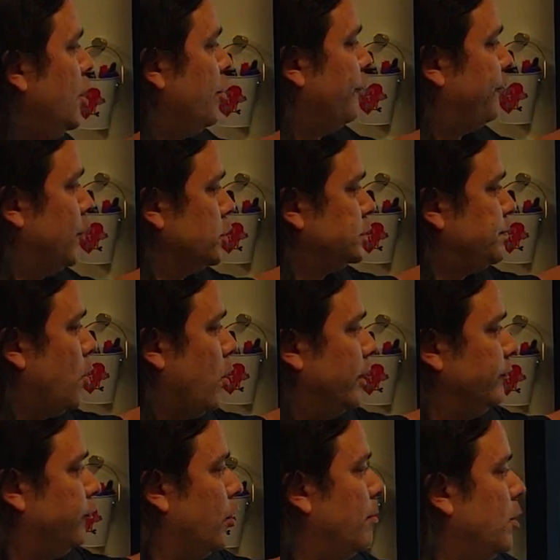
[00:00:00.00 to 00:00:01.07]
The first
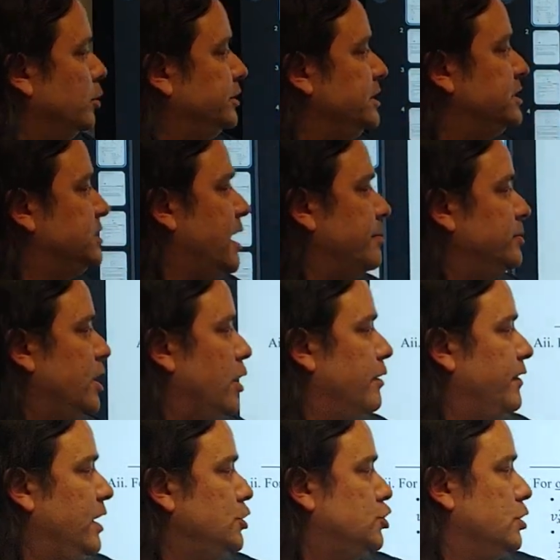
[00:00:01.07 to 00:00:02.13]
point for a multi-step
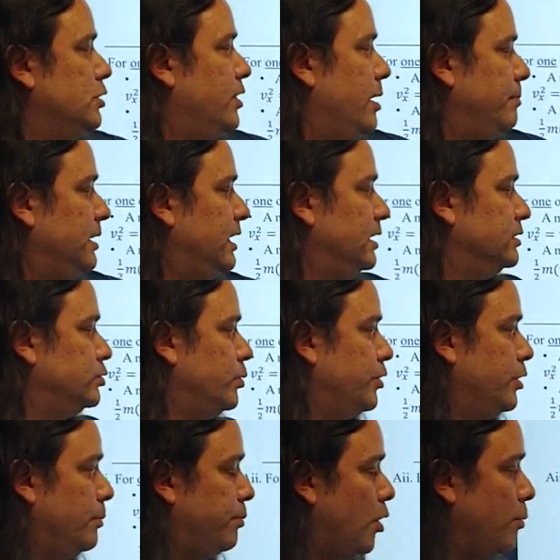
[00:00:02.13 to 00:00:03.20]
derivation that begins with
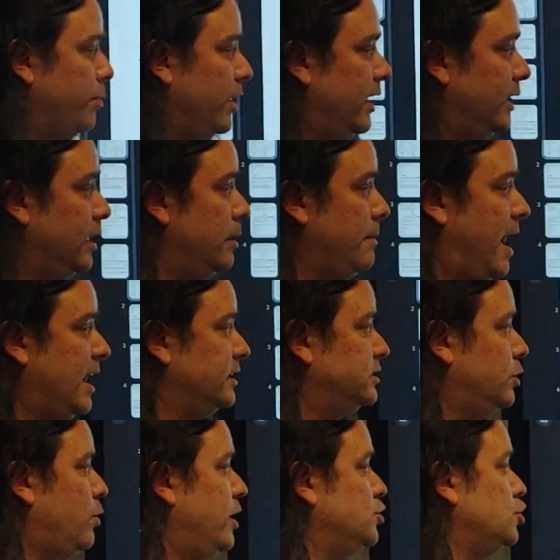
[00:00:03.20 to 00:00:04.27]
an appropriate kinematics
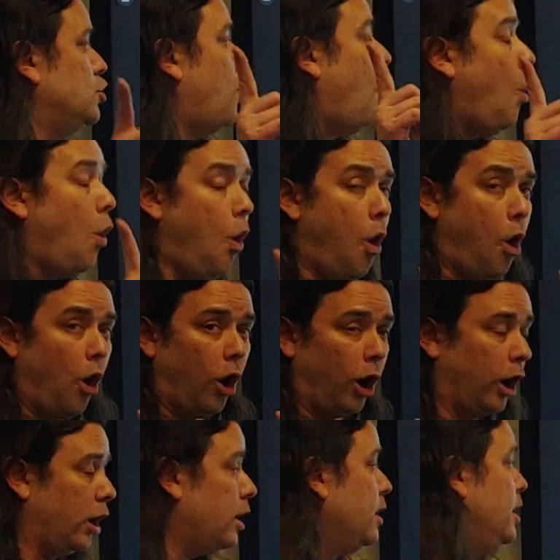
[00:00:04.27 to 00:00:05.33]
equation,
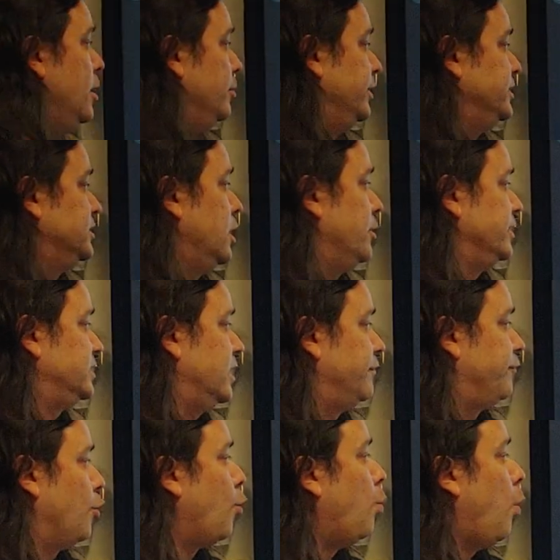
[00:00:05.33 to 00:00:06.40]
or, please note I
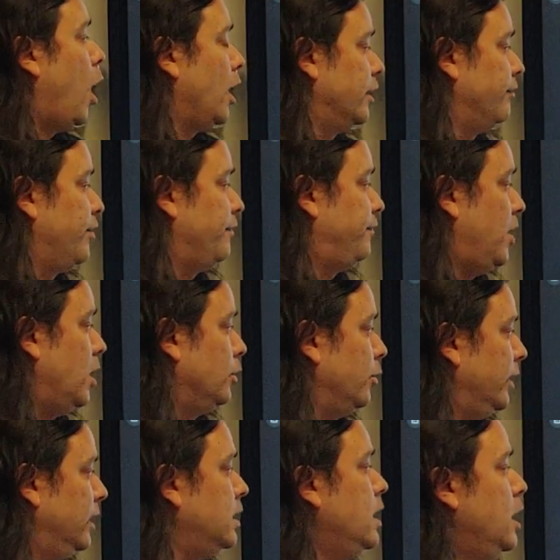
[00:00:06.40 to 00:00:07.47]
said for one of the
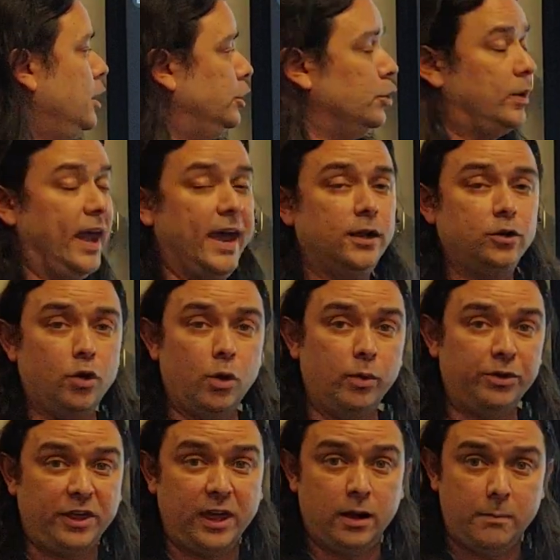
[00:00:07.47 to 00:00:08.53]
following, you can do it
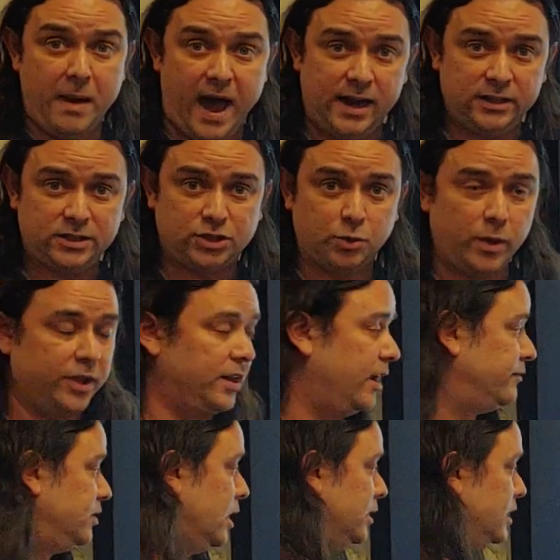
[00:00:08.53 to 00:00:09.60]
with kinematics the way that
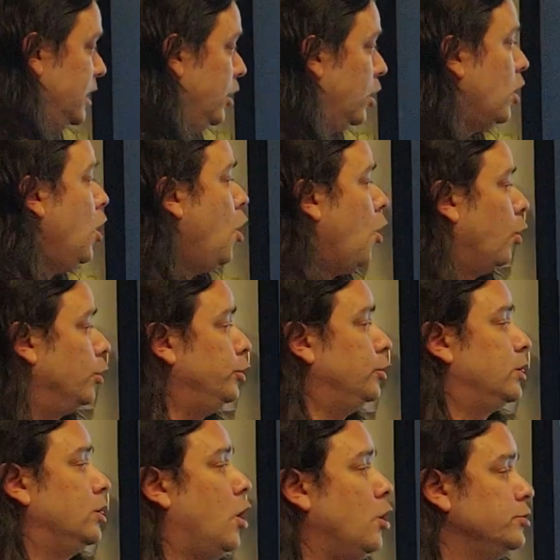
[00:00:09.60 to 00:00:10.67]
I've done here, or you
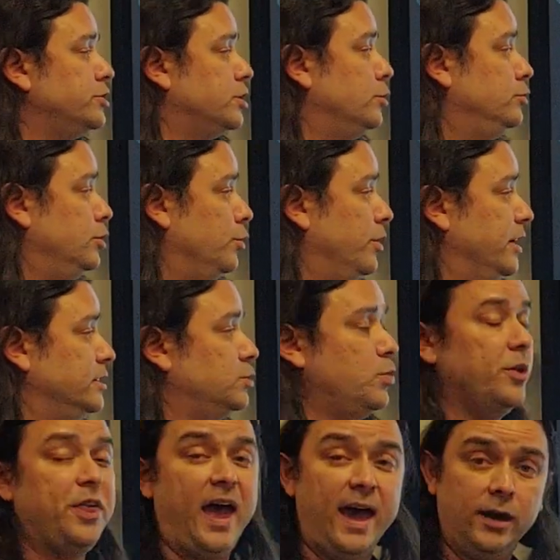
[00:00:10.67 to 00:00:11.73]
can also do this
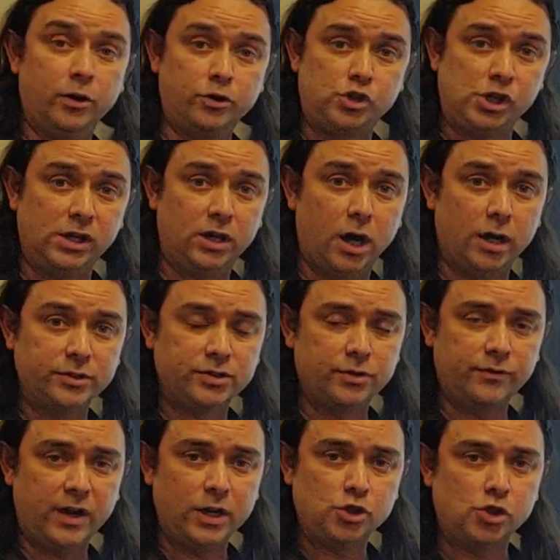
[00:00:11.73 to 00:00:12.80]
with energy
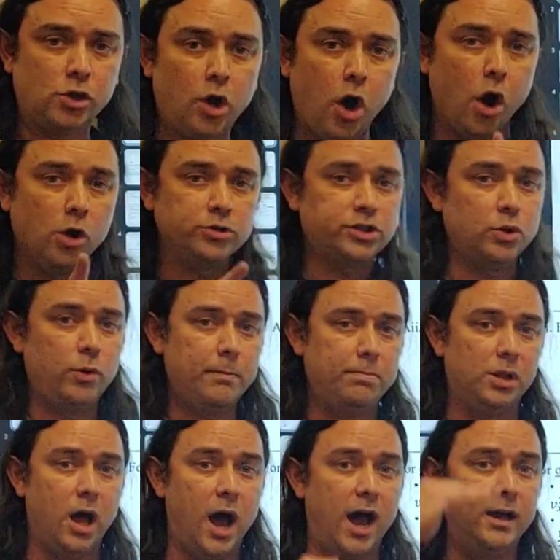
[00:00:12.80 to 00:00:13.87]
conservation, also
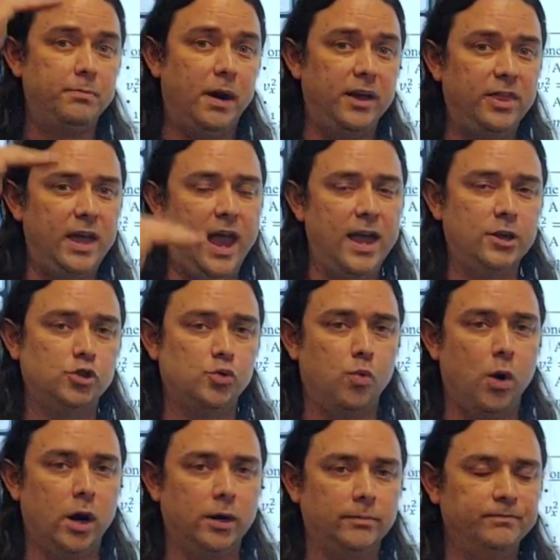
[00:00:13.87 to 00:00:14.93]
implied by the
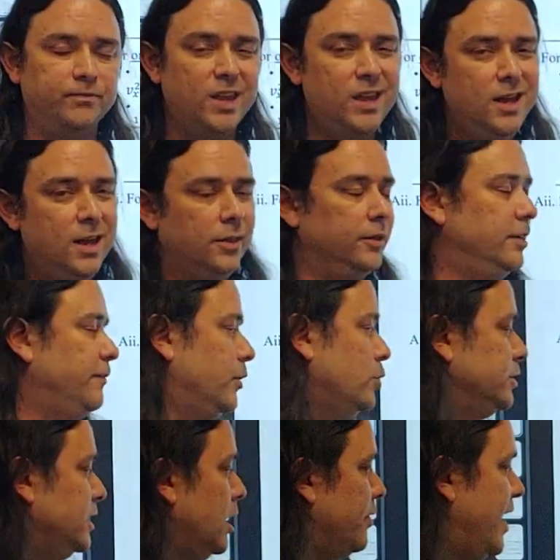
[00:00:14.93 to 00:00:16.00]
H1. The
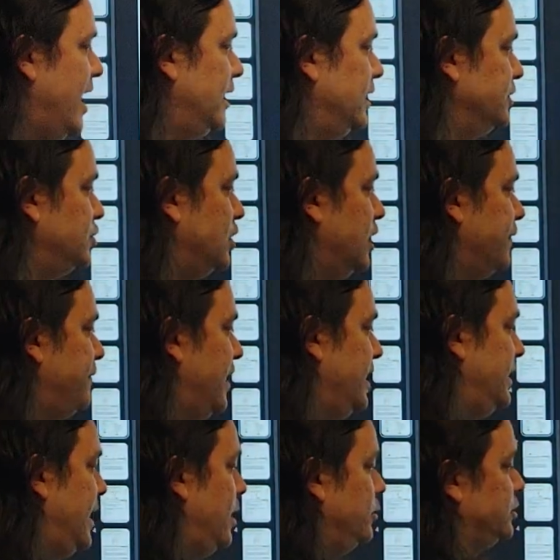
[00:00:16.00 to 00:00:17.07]
difficulty on that is you got to
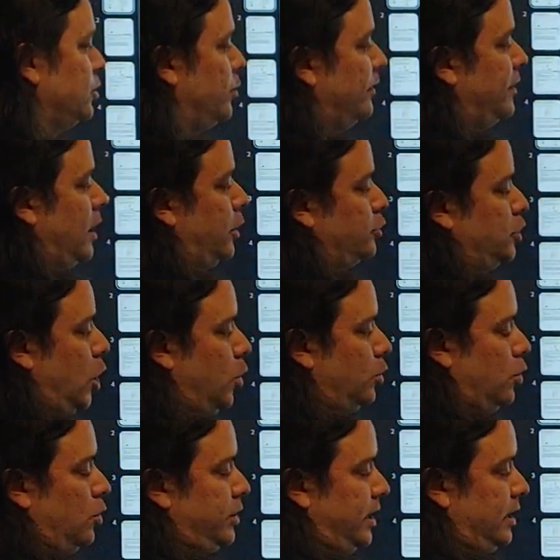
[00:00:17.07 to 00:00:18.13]
find out, so we've got our
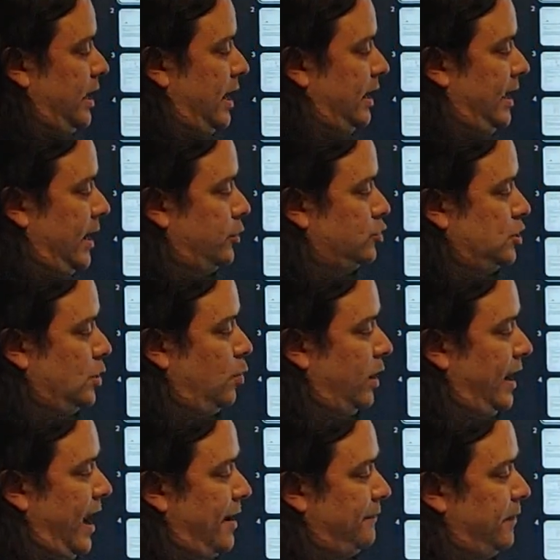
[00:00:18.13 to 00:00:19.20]
total kinetic energy,
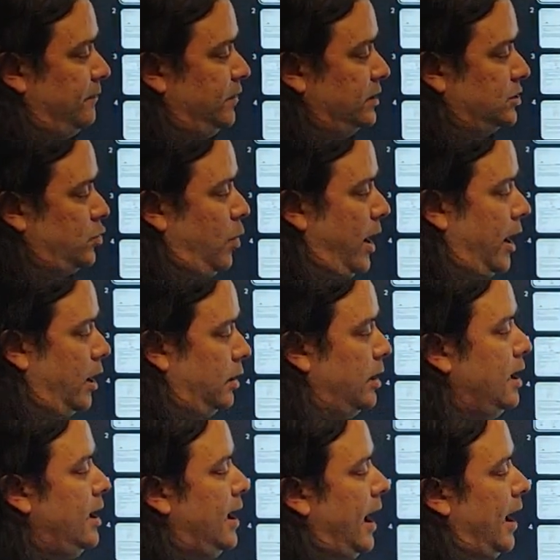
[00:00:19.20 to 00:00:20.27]
1/2 mv
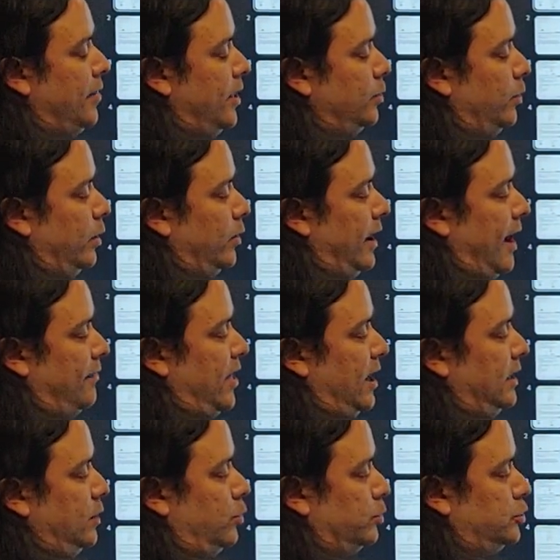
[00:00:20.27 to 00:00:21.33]
squared, and then we would have that
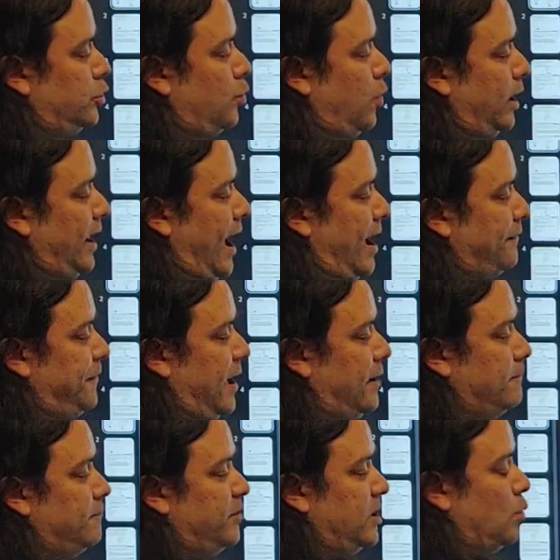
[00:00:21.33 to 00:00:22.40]
equal to 1/2
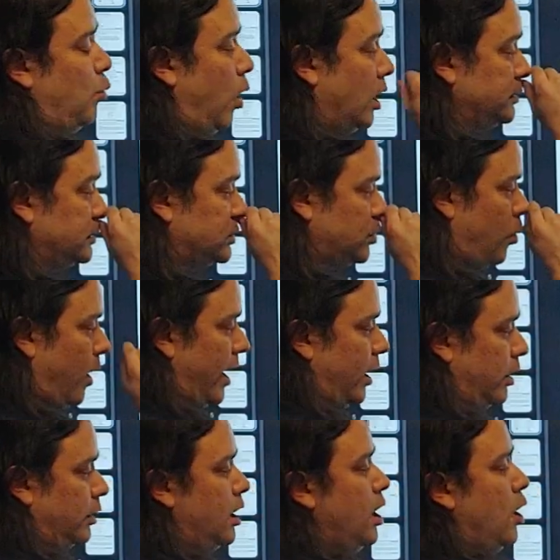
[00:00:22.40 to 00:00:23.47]
mv1
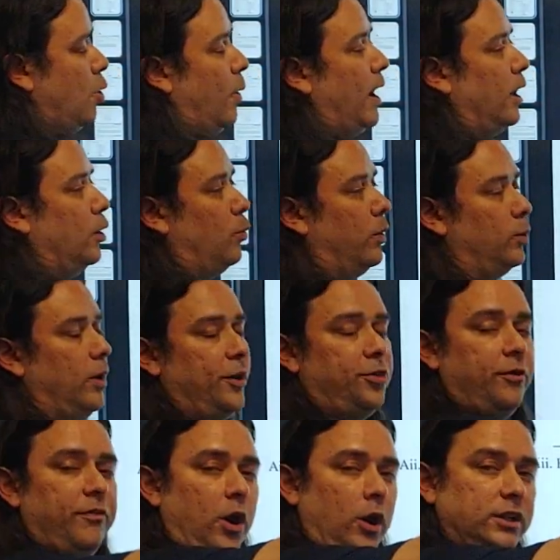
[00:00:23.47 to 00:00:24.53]
squared. Well, when we're at
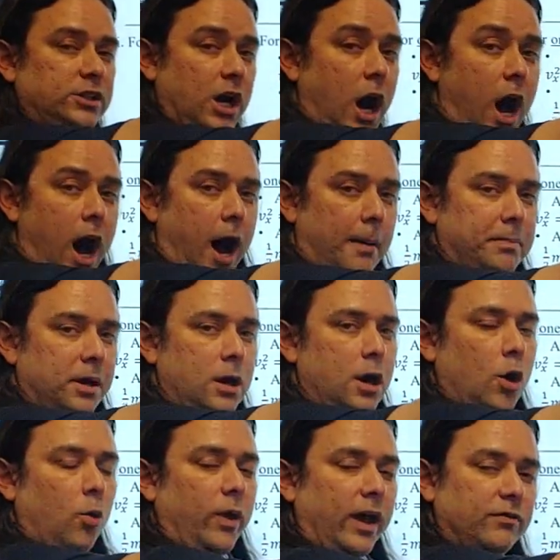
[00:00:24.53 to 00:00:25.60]
the very top,
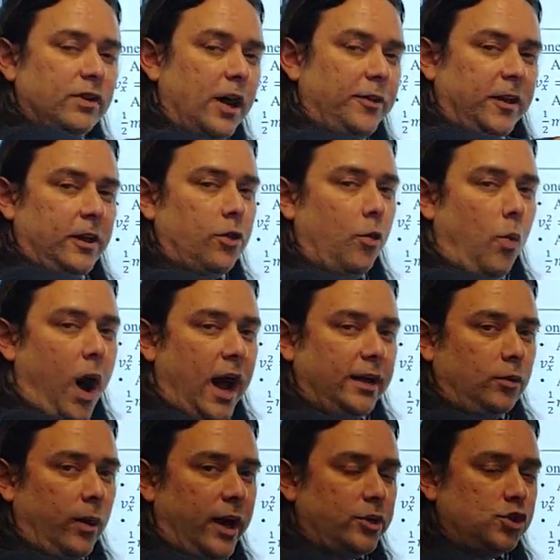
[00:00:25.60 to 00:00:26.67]
we have nothing in the y
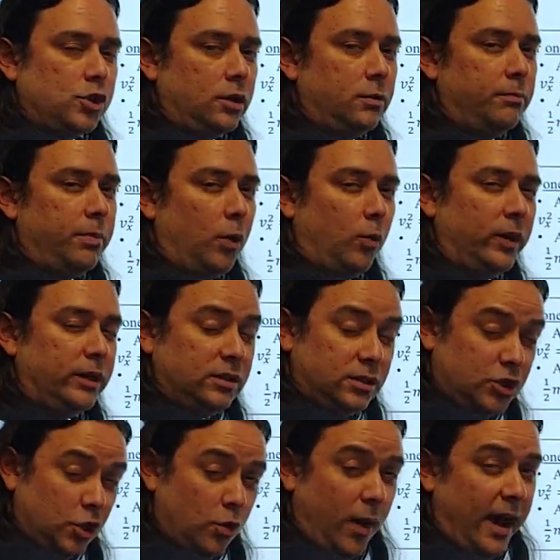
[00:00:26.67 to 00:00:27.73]
direction, but we
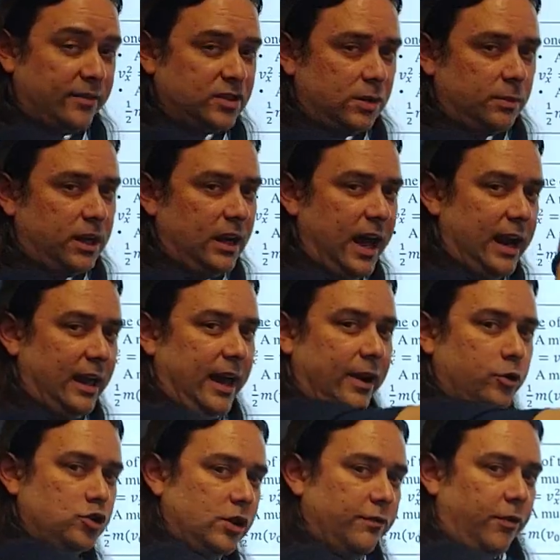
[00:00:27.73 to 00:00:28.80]
do have some kinetic
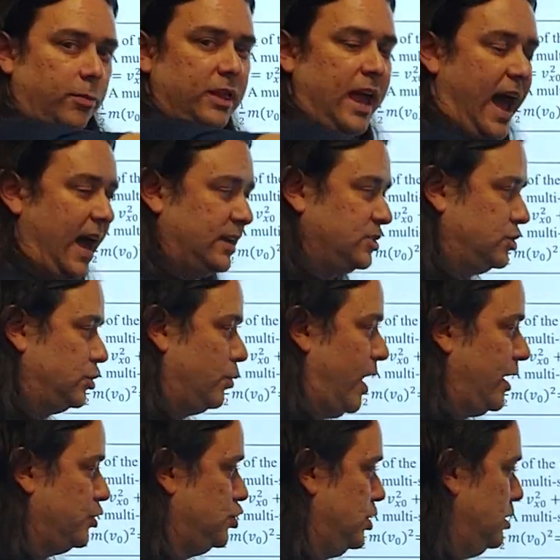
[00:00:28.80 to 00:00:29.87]
energy from the x
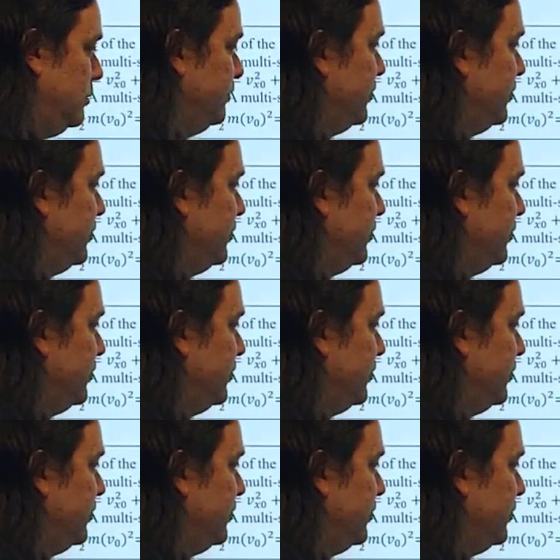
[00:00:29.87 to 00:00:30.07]
direction.